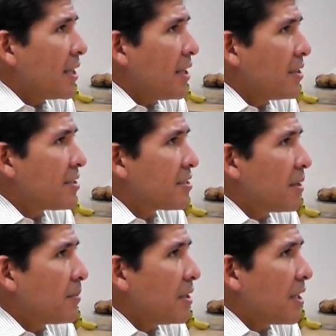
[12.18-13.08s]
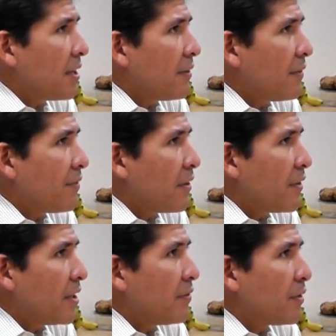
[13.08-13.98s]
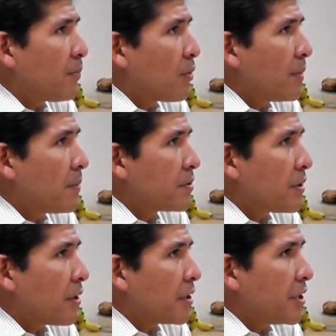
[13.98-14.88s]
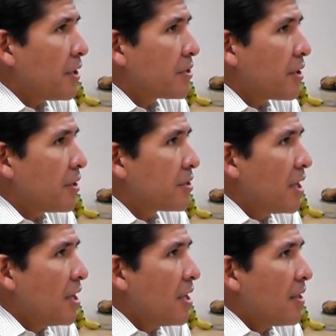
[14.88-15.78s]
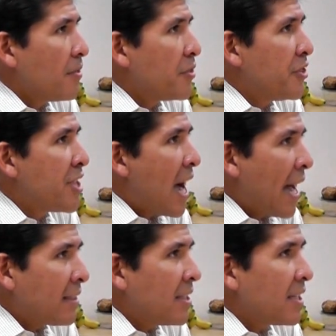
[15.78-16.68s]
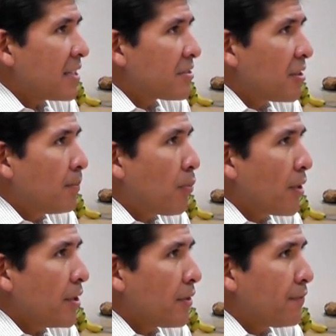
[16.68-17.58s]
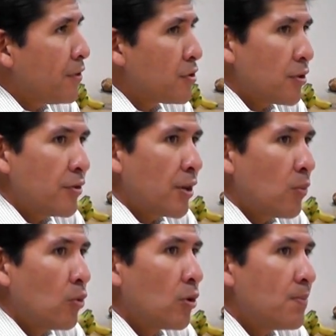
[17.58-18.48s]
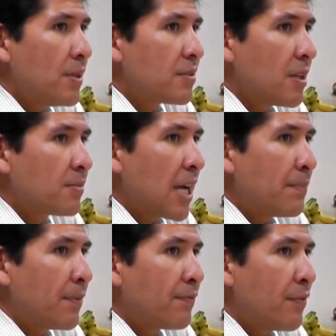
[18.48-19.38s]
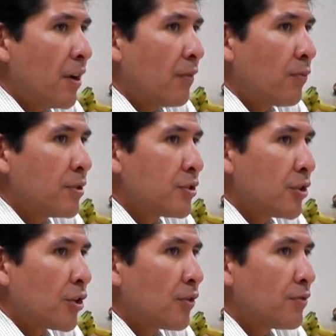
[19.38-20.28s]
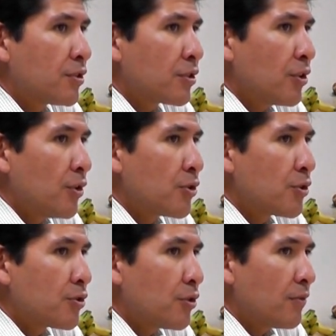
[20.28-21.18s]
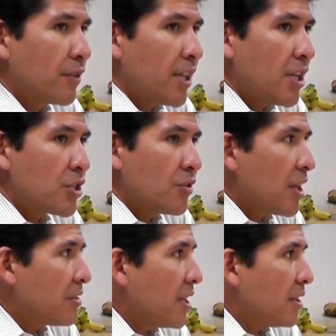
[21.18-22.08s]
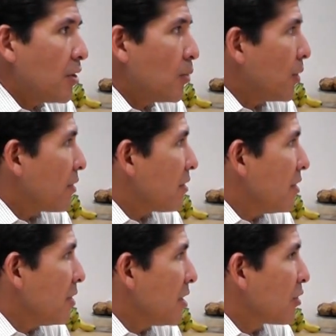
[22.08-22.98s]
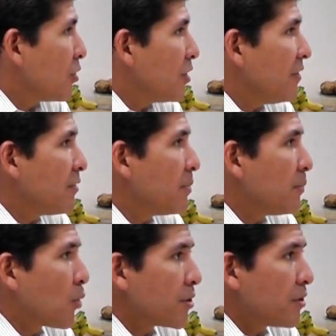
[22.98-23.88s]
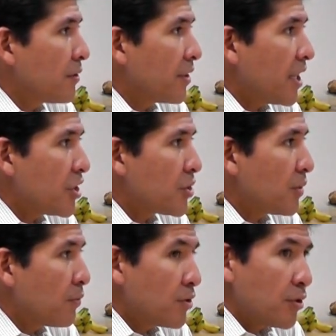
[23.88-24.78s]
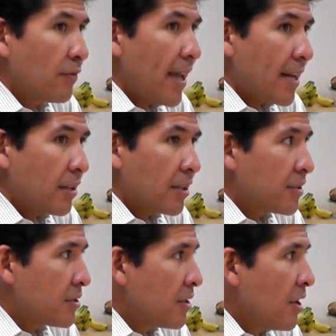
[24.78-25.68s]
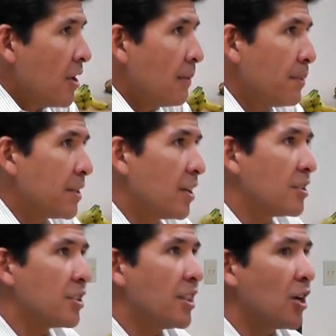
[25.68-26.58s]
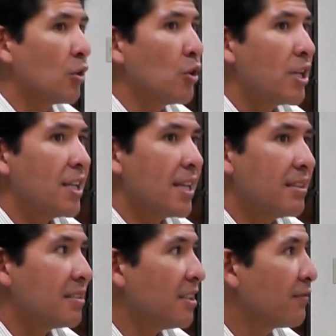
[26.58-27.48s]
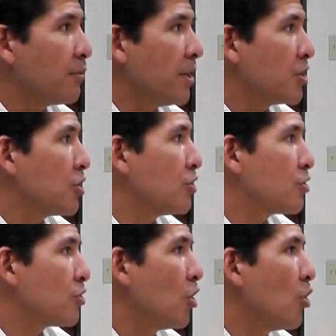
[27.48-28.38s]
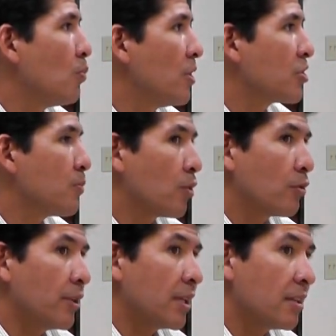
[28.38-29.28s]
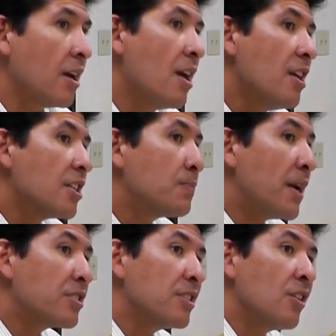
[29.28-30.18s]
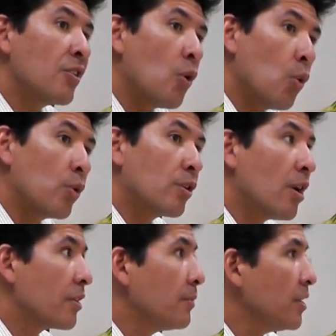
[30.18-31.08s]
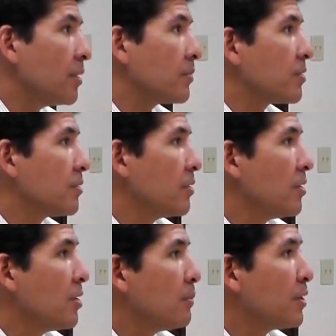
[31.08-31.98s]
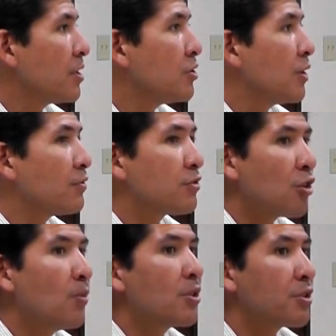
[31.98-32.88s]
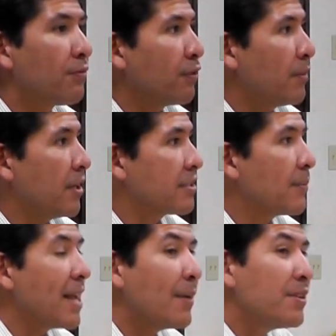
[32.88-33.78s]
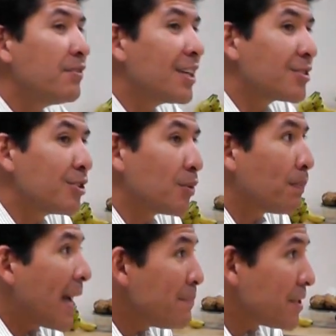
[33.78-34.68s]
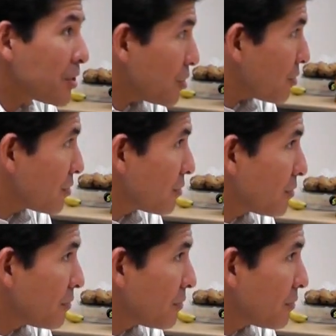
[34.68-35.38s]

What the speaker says: and this is something that if any of your board members are curious on this, I think at some point in the future there will be some type of reserve disclosure certification that they go with. And there could even be more certification of reserve analysts because they're looking at this information so much more critically, especially on older condominiums, because you have so much deferred maintenance. I mean, how many of you guys are dealing with piping issues?